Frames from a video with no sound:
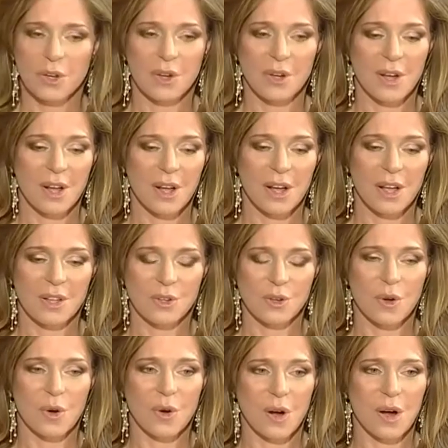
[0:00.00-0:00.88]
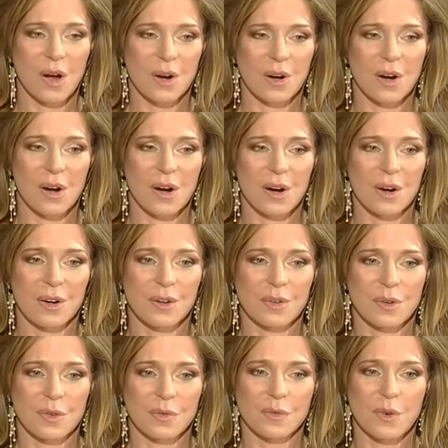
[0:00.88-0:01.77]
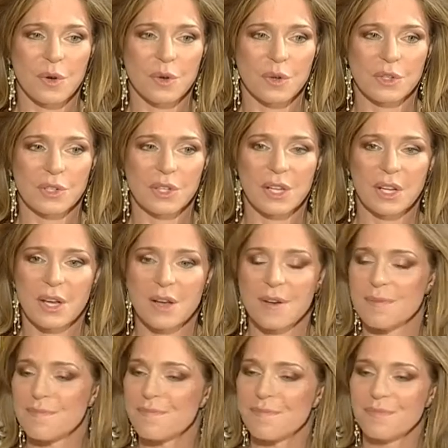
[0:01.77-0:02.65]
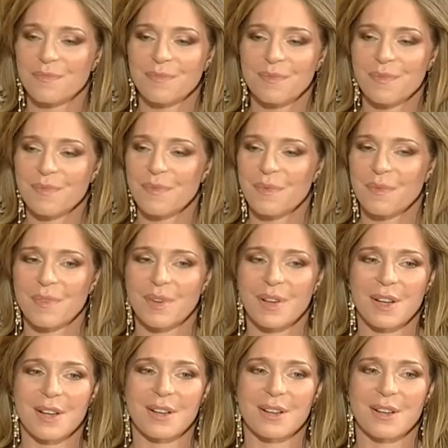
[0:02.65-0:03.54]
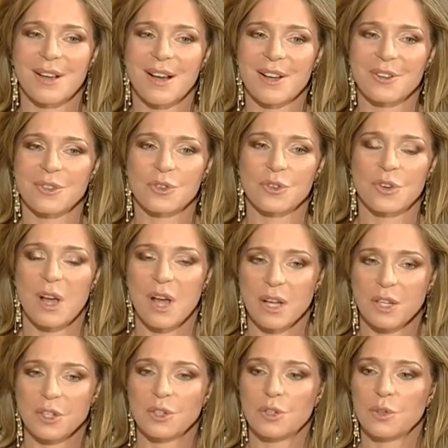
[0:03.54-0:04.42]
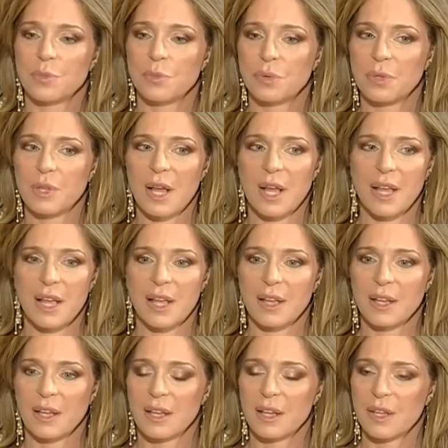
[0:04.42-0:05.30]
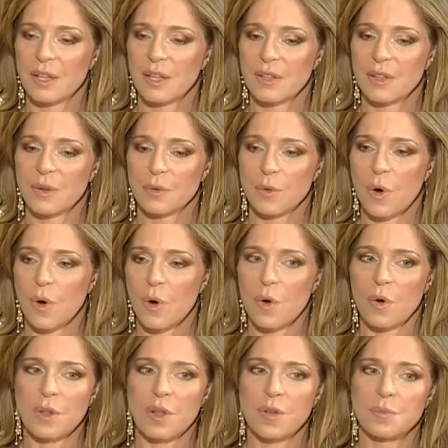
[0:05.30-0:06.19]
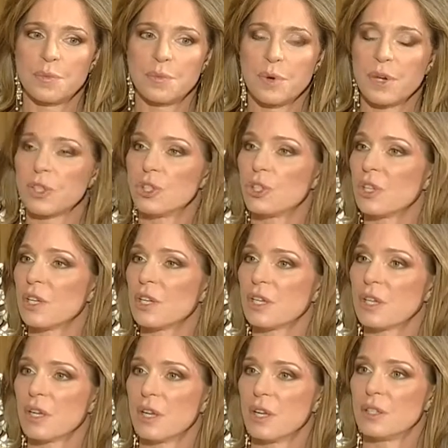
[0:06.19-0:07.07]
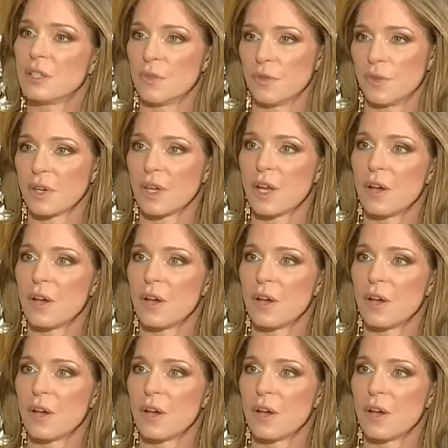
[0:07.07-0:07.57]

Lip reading: are focusing on trying to play the role of bridging different